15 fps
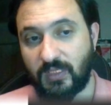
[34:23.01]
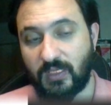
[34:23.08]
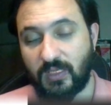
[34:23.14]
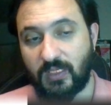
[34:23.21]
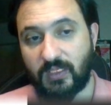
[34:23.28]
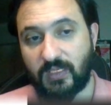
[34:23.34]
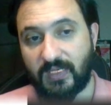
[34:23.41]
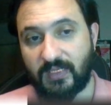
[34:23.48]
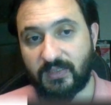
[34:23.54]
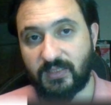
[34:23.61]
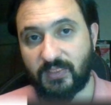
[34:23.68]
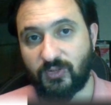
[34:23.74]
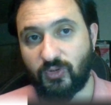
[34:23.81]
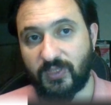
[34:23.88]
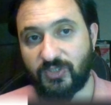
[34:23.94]
Another
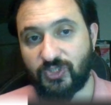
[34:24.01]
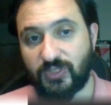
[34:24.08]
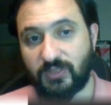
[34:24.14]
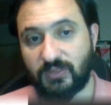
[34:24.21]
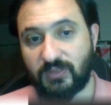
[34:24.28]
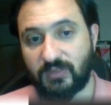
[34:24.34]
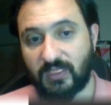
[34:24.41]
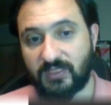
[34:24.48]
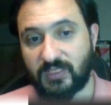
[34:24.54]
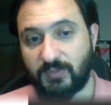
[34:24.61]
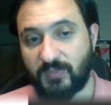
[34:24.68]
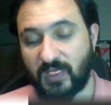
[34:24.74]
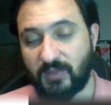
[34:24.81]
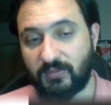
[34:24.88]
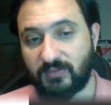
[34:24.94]
question,
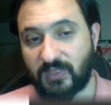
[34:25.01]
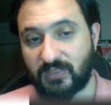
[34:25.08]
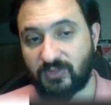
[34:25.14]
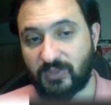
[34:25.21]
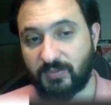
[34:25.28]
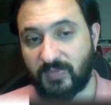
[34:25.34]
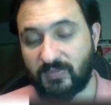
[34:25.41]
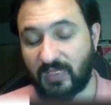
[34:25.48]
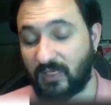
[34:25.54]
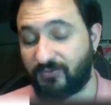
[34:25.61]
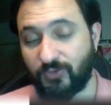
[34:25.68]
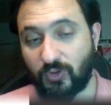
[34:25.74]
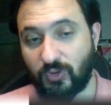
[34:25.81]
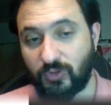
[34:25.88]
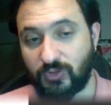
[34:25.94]
forgot.
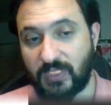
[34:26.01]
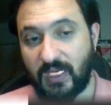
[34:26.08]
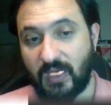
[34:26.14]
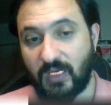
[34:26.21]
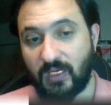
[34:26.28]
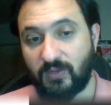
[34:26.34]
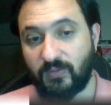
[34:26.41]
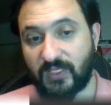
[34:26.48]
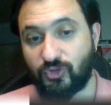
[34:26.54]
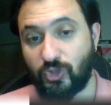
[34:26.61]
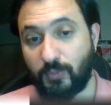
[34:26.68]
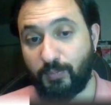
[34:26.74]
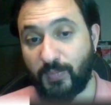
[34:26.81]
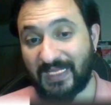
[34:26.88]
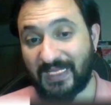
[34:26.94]
What job
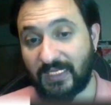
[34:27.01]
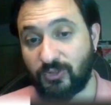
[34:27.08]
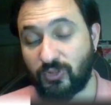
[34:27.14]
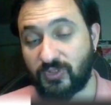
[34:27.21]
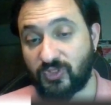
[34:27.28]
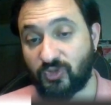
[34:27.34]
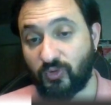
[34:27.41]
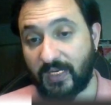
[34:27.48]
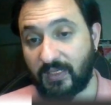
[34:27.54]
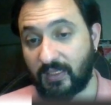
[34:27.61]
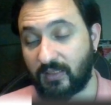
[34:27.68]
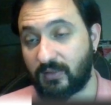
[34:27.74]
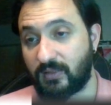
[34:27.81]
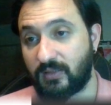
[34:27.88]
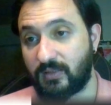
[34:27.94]
Palladio training?
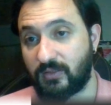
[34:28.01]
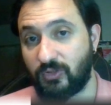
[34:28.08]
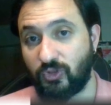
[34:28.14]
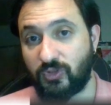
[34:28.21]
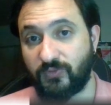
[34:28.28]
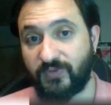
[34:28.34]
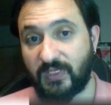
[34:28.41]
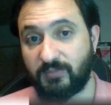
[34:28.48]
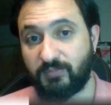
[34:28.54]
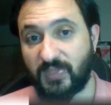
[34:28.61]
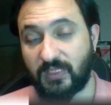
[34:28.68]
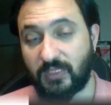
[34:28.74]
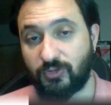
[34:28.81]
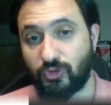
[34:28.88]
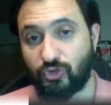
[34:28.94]
You need to find
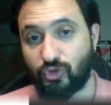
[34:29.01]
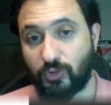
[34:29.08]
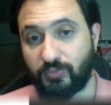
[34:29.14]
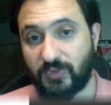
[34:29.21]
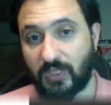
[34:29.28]
Palladio's job now.